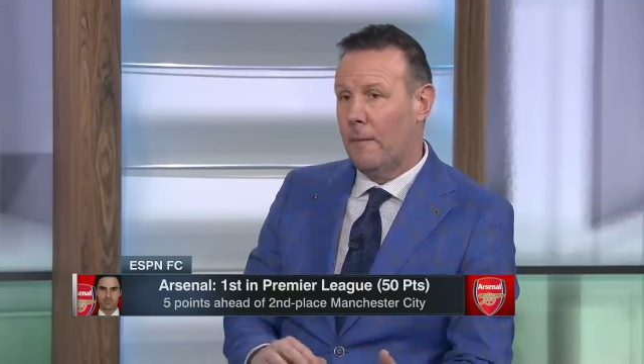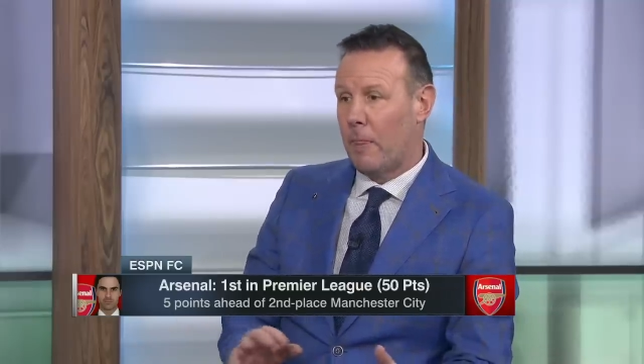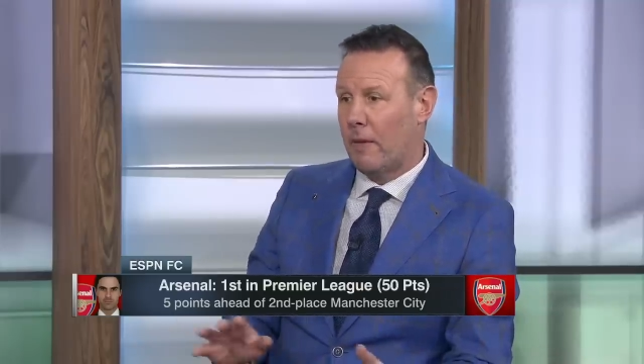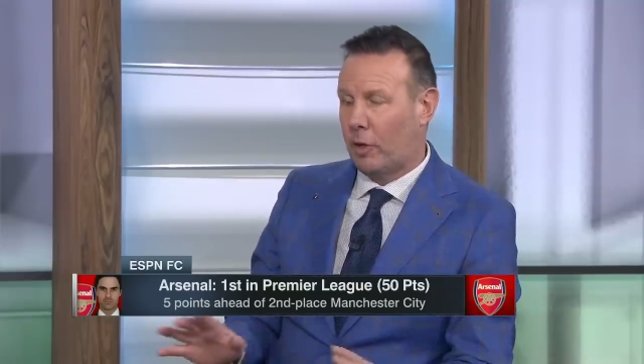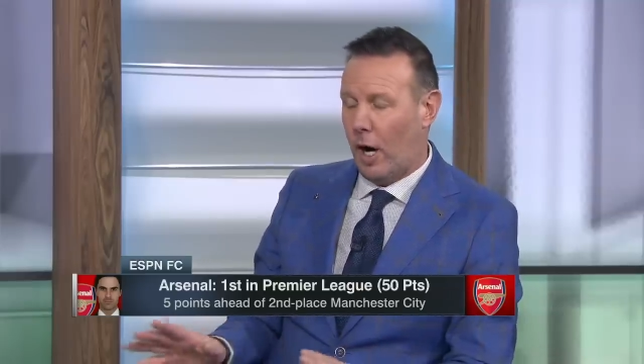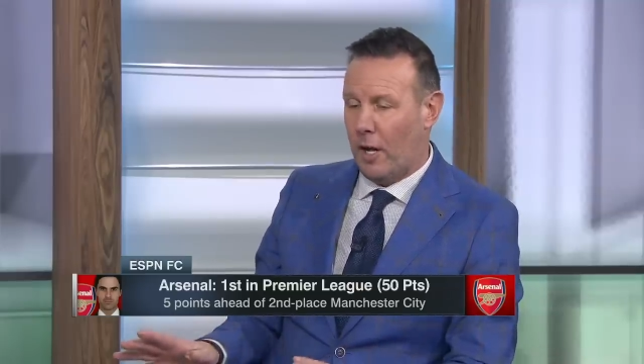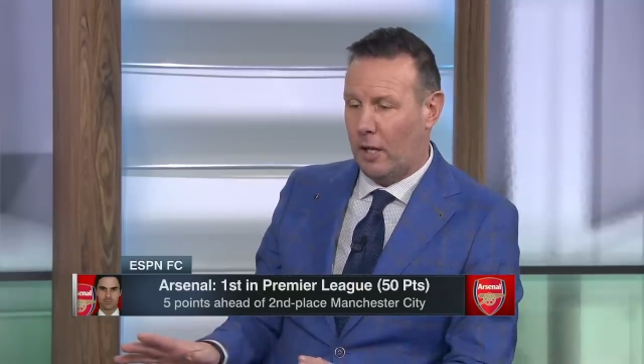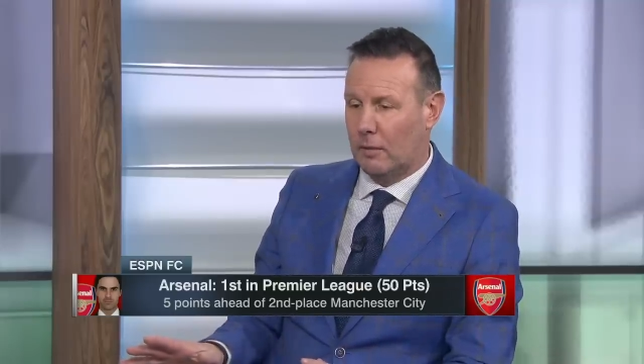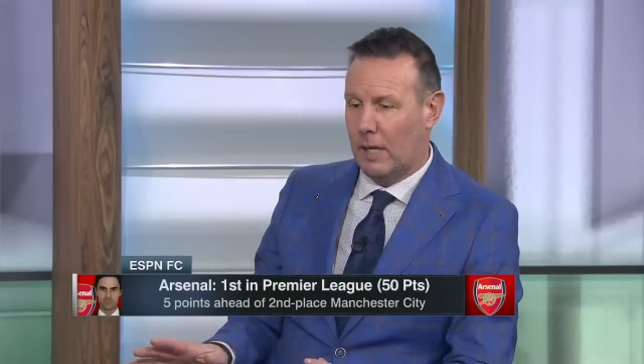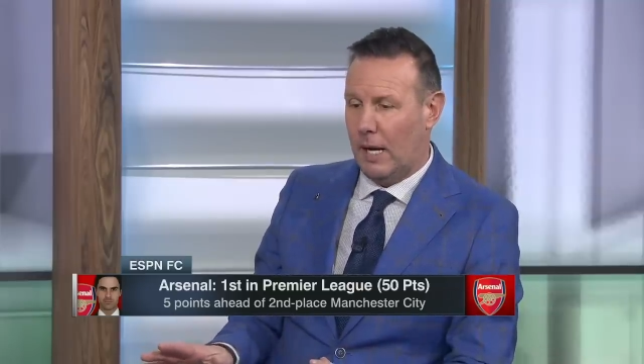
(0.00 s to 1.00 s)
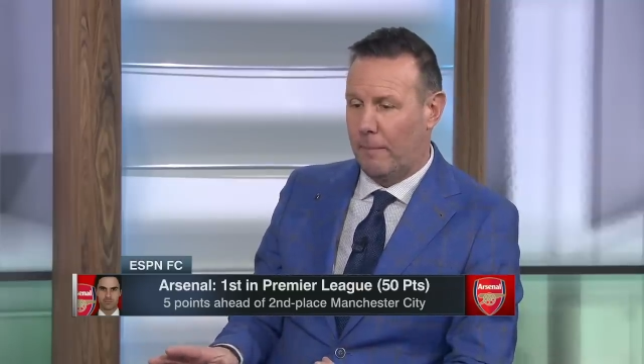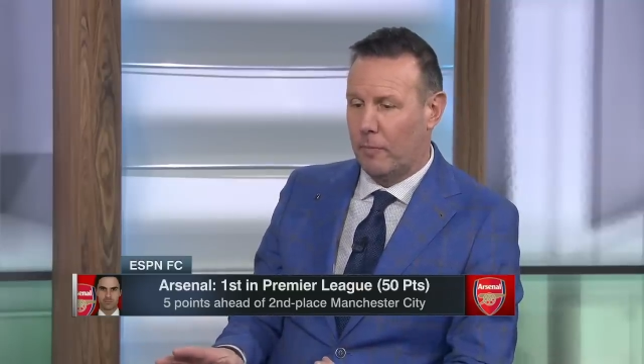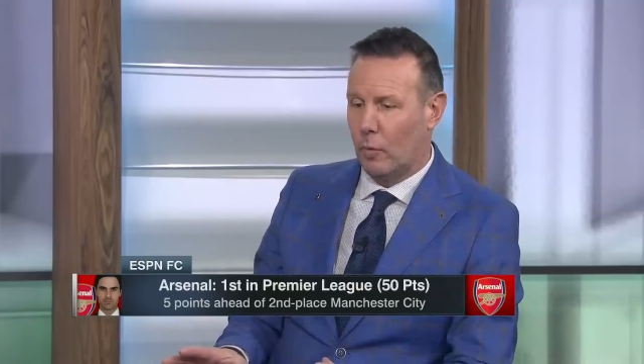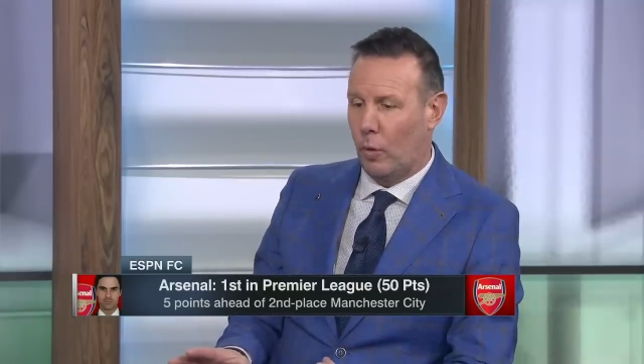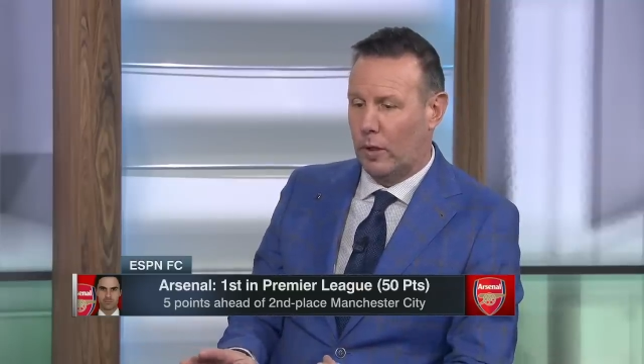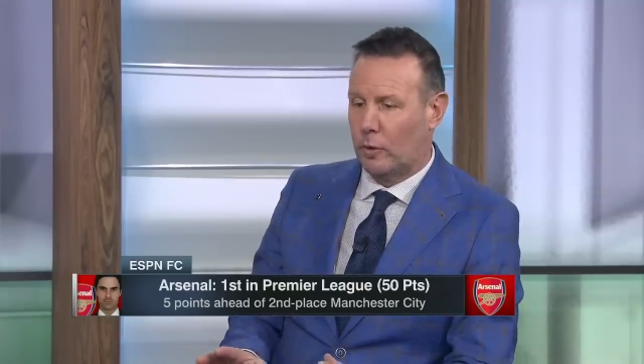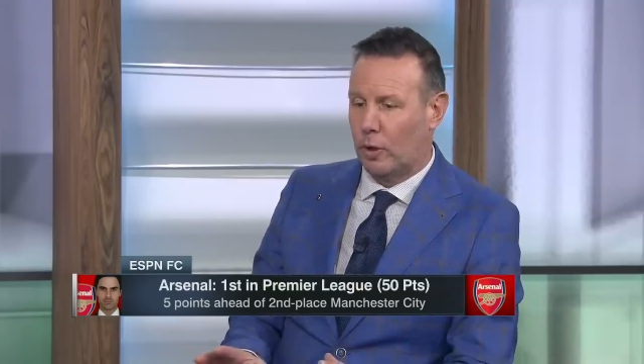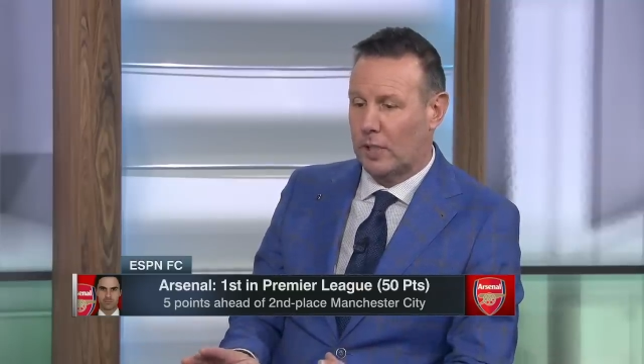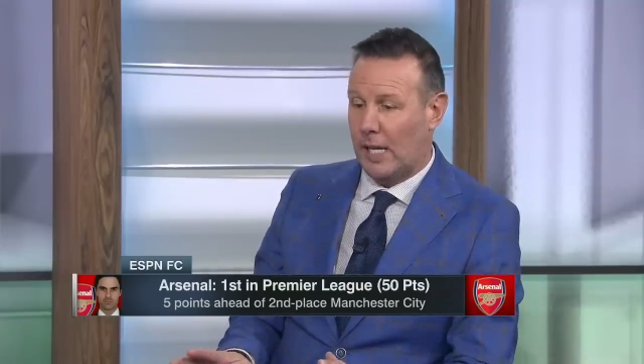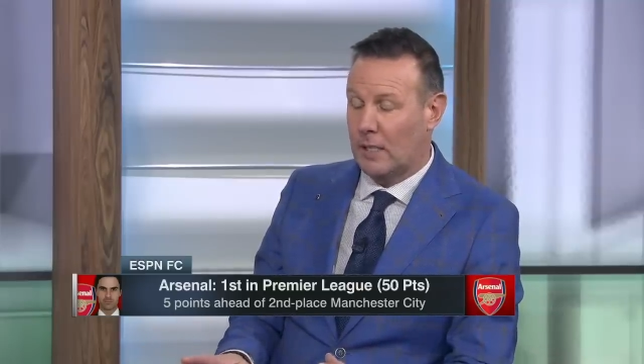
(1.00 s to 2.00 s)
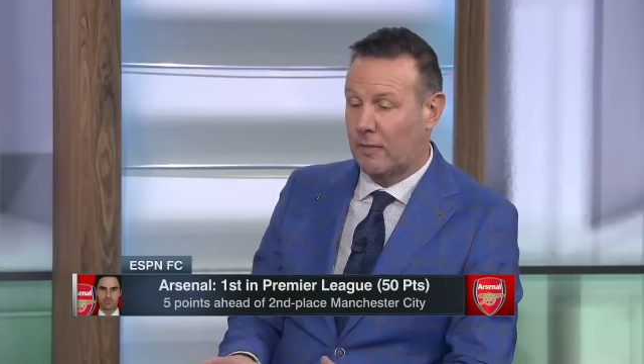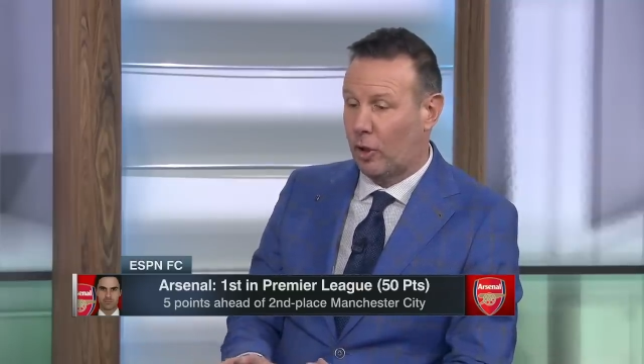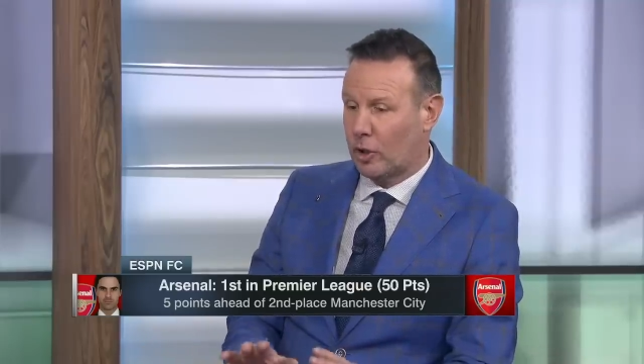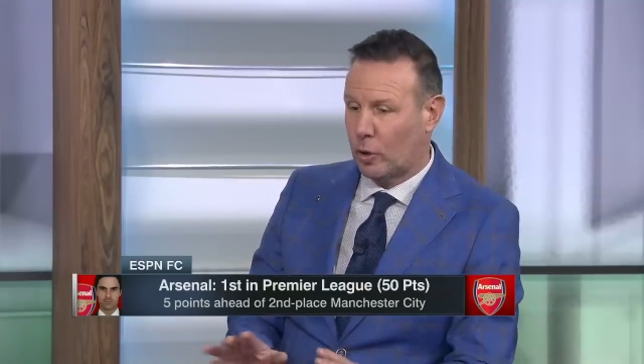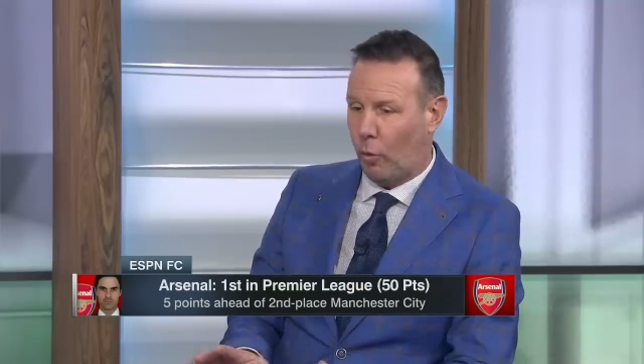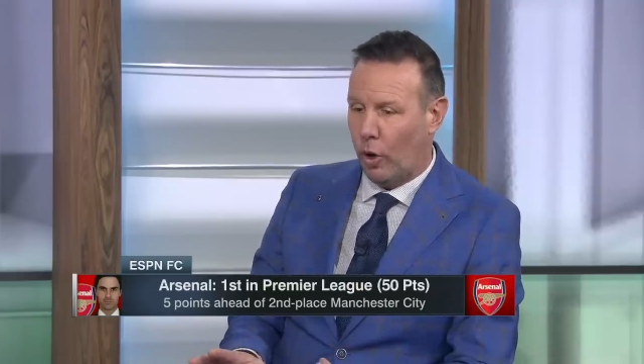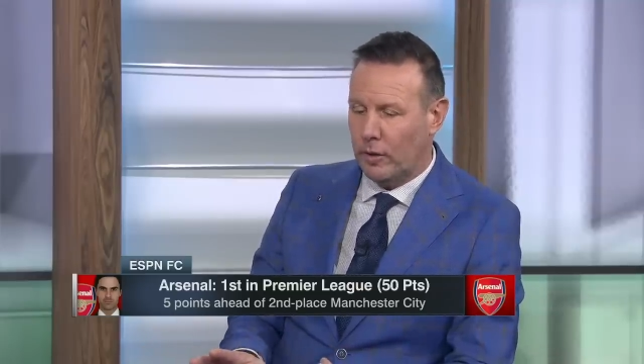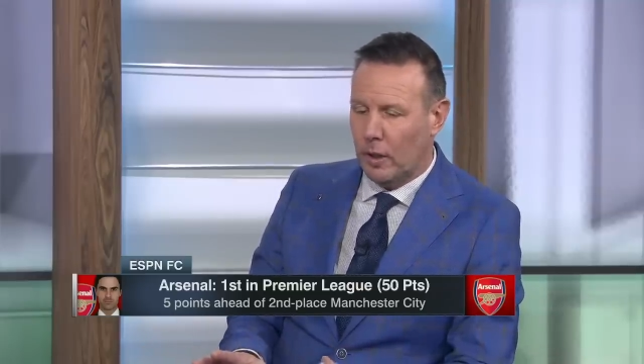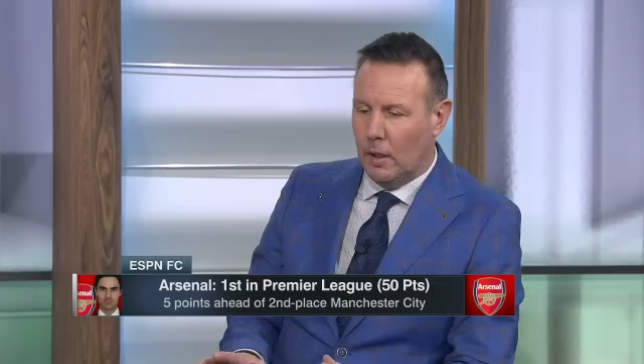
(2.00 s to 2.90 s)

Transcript: they've got another uh, one or two signings. They've got a squad.